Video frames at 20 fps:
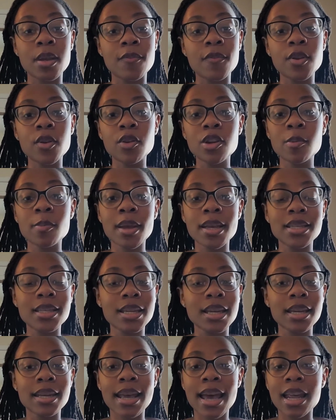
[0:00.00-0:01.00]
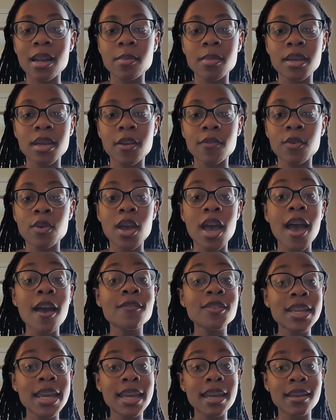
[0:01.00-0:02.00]
If you know your basic anatomy, if you have
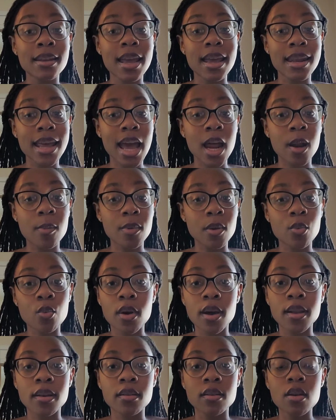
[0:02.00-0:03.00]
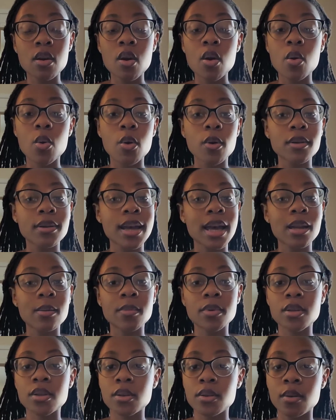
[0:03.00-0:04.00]
taken Anatomy 1 or
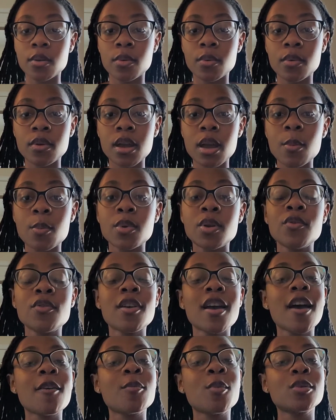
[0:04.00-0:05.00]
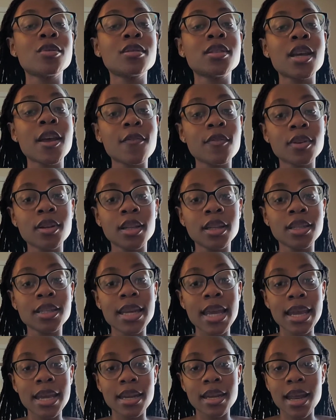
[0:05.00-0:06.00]
Anatomy 2, but if you have most definitely
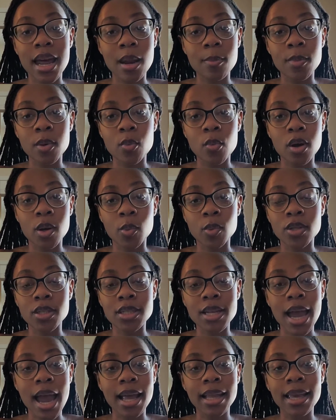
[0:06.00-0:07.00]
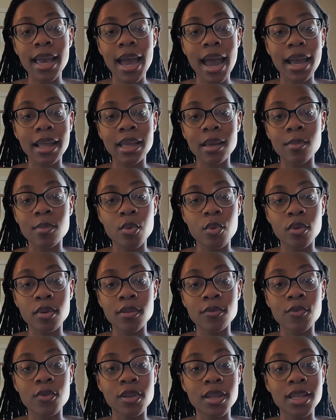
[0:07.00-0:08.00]
taken Anatomy 1, which is highly
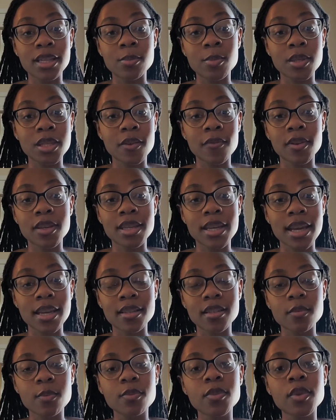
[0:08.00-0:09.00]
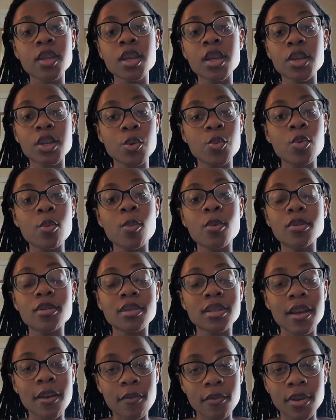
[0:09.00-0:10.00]
important for this specific test, you will most
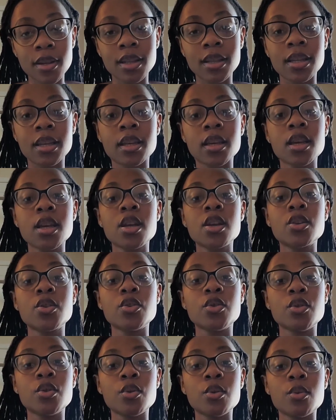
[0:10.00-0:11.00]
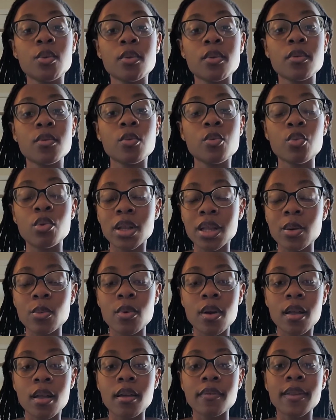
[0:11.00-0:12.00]
definitely do really
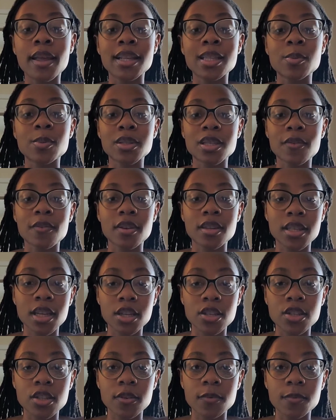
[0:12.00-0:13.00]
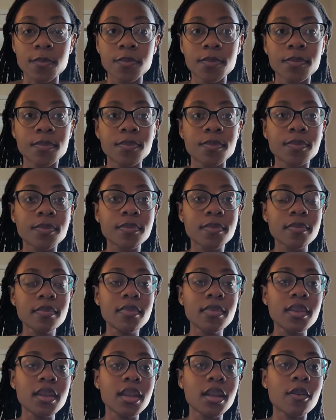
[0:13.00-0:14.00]
well on that specific section.
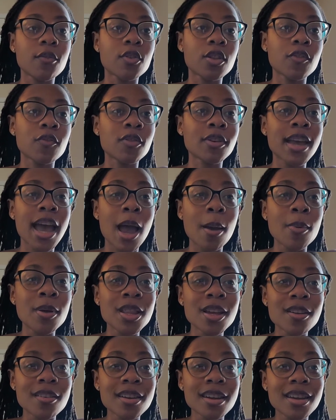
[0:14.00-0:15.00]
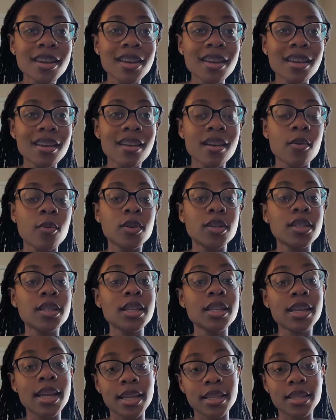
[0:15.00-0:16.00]
For the vocabulary, which is the
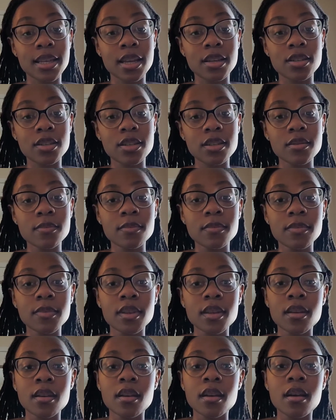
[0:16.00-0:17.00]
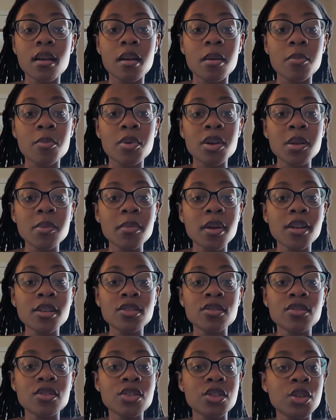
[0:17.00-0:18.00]
next section, pretty
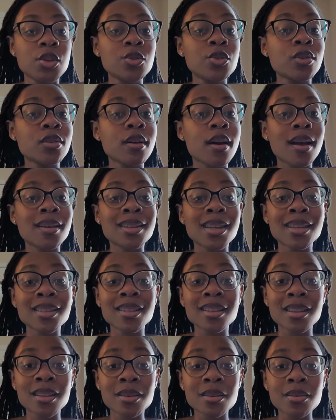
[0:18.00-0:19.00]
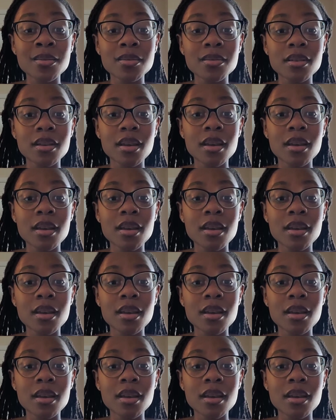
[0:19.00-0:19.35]
much just use your context clues.